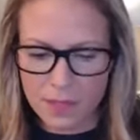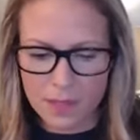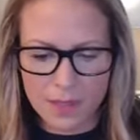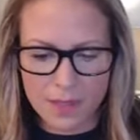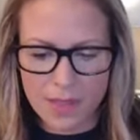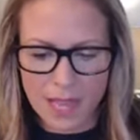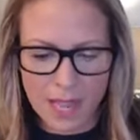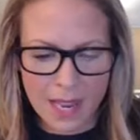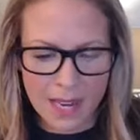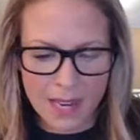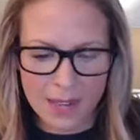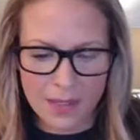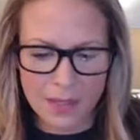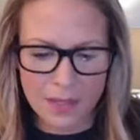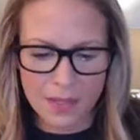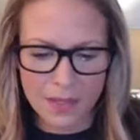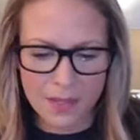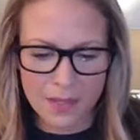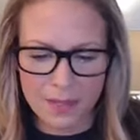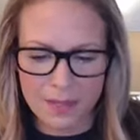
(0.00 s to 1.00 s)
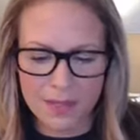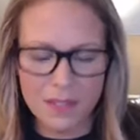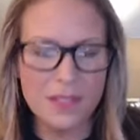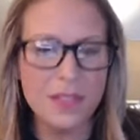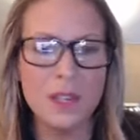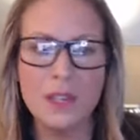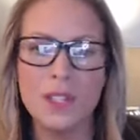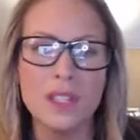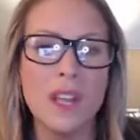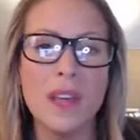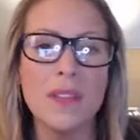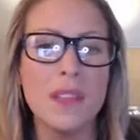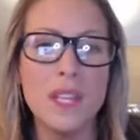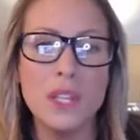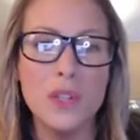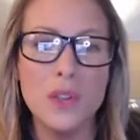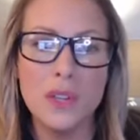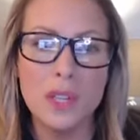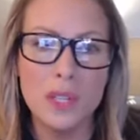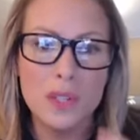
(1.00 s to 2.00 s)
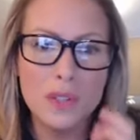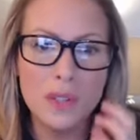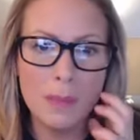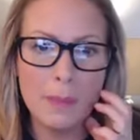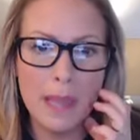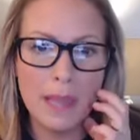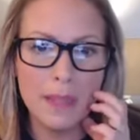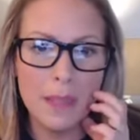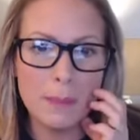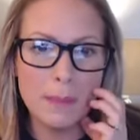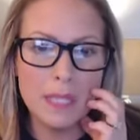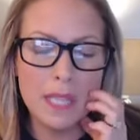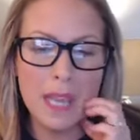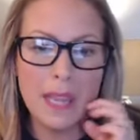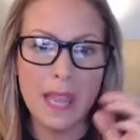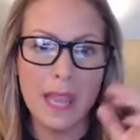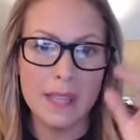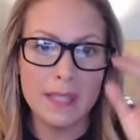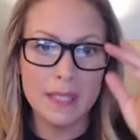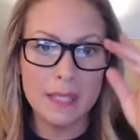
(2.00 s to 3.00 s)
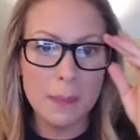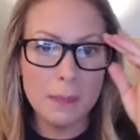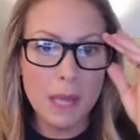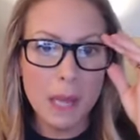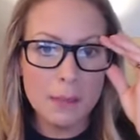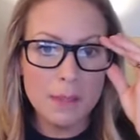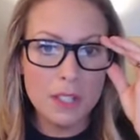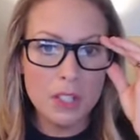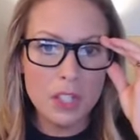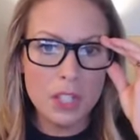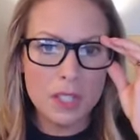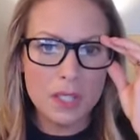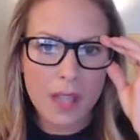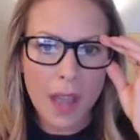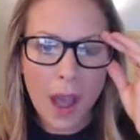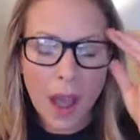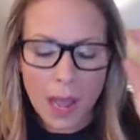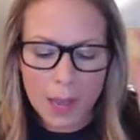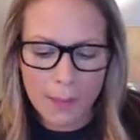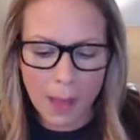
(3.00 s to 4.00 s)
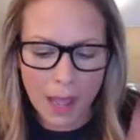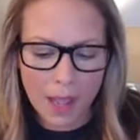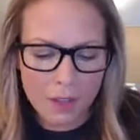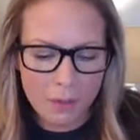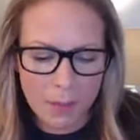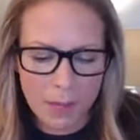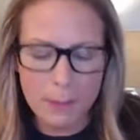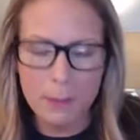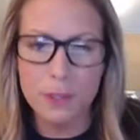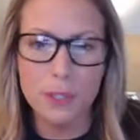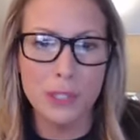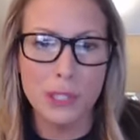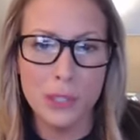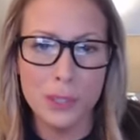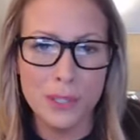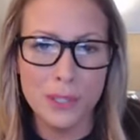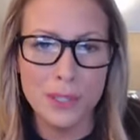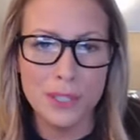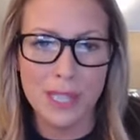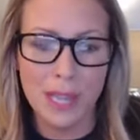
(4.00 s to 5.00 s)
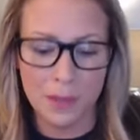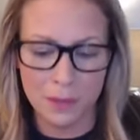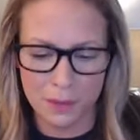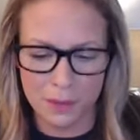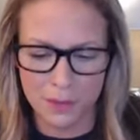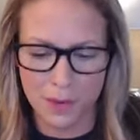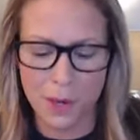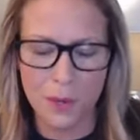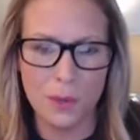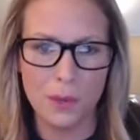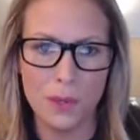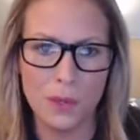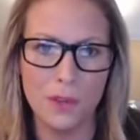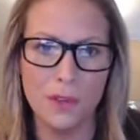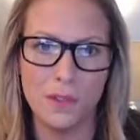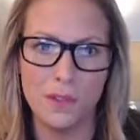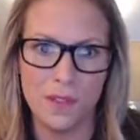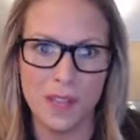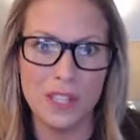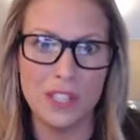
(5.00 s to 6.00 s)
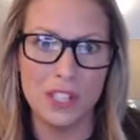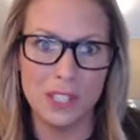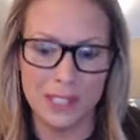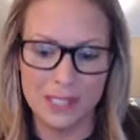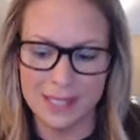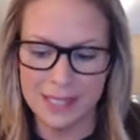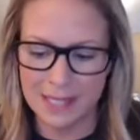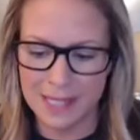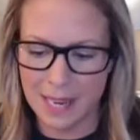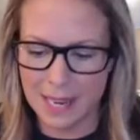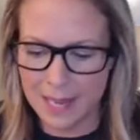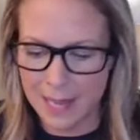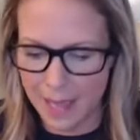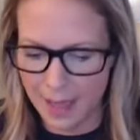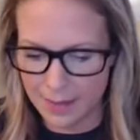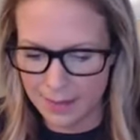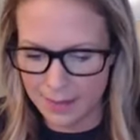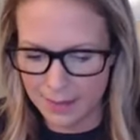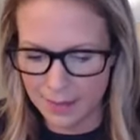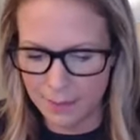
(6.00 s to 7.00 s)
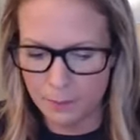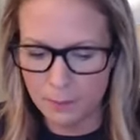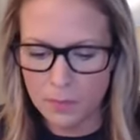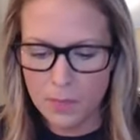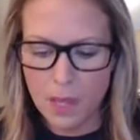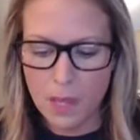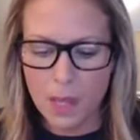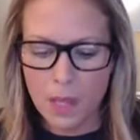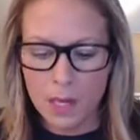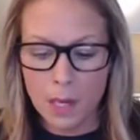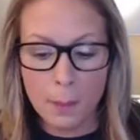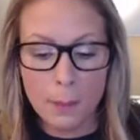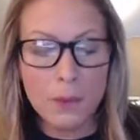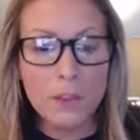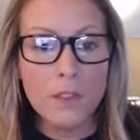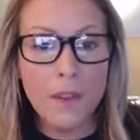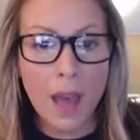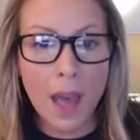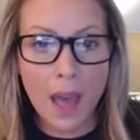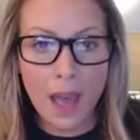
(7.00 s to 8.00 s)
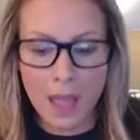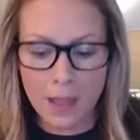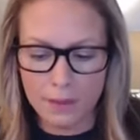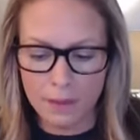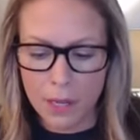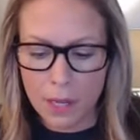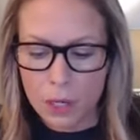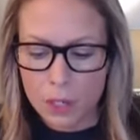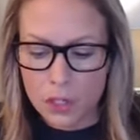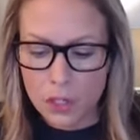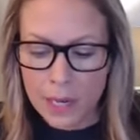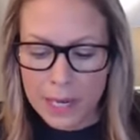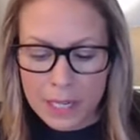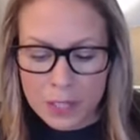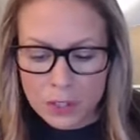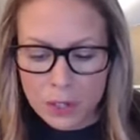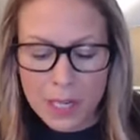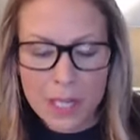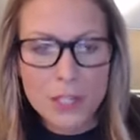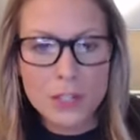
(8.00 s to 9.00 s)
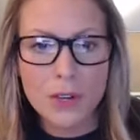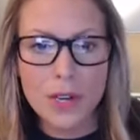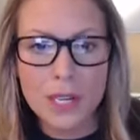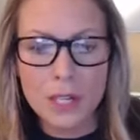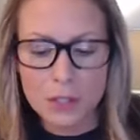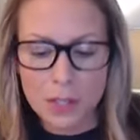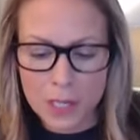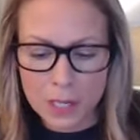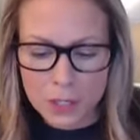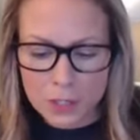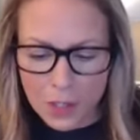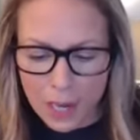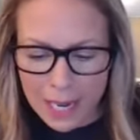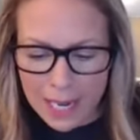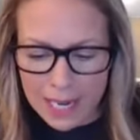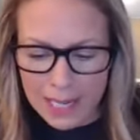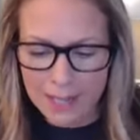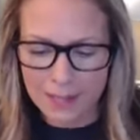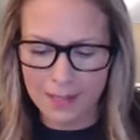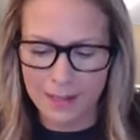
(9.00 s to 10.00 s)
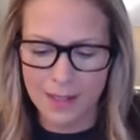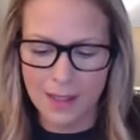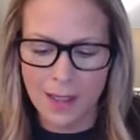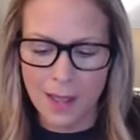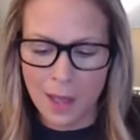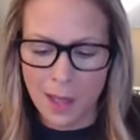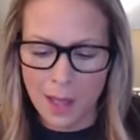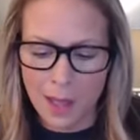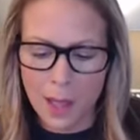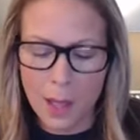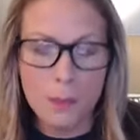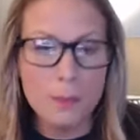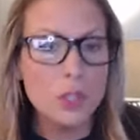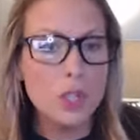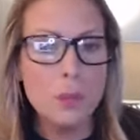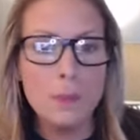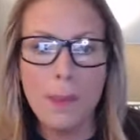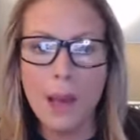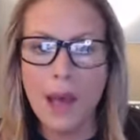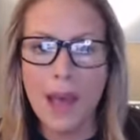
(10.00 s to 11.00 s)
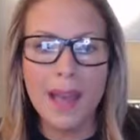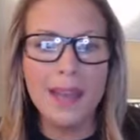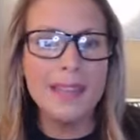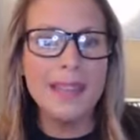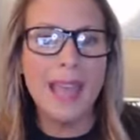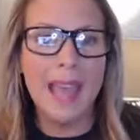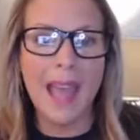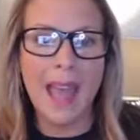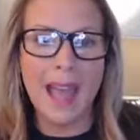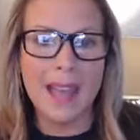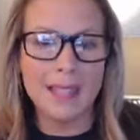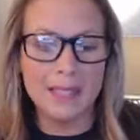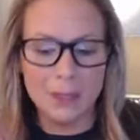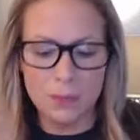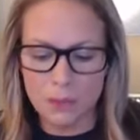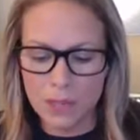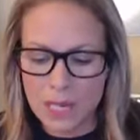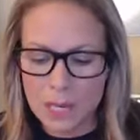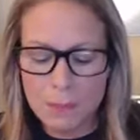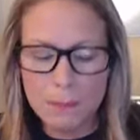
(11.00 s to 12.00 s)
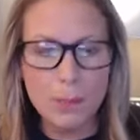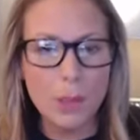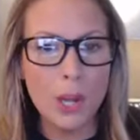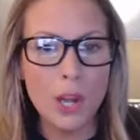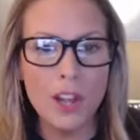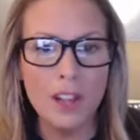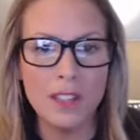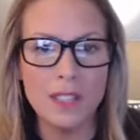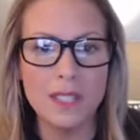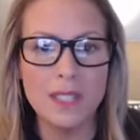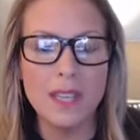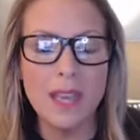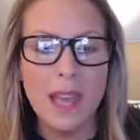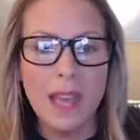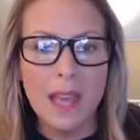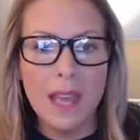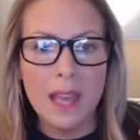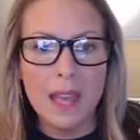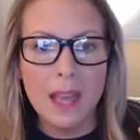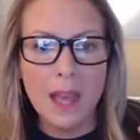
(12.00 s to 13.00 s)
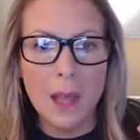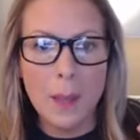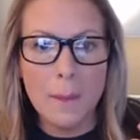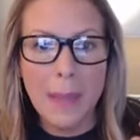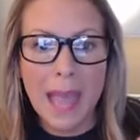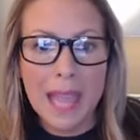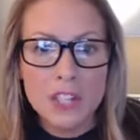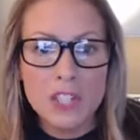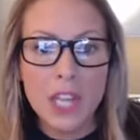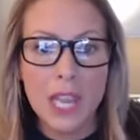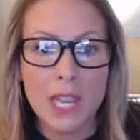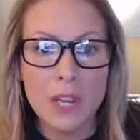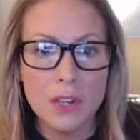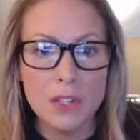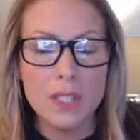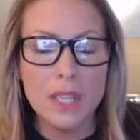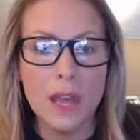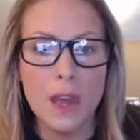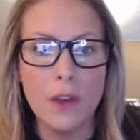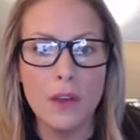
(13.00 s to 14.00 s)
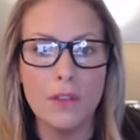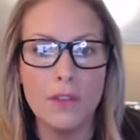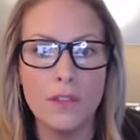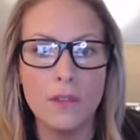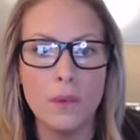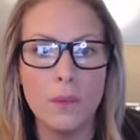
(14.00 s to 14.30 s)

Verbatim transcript: then there's nothing you can do to make them say yes. Sometimes it's just time. I have people 2 years down the road who eventually say yes. Number 5, train train train train train. Um, do podcasts, read books, um, educate yourself,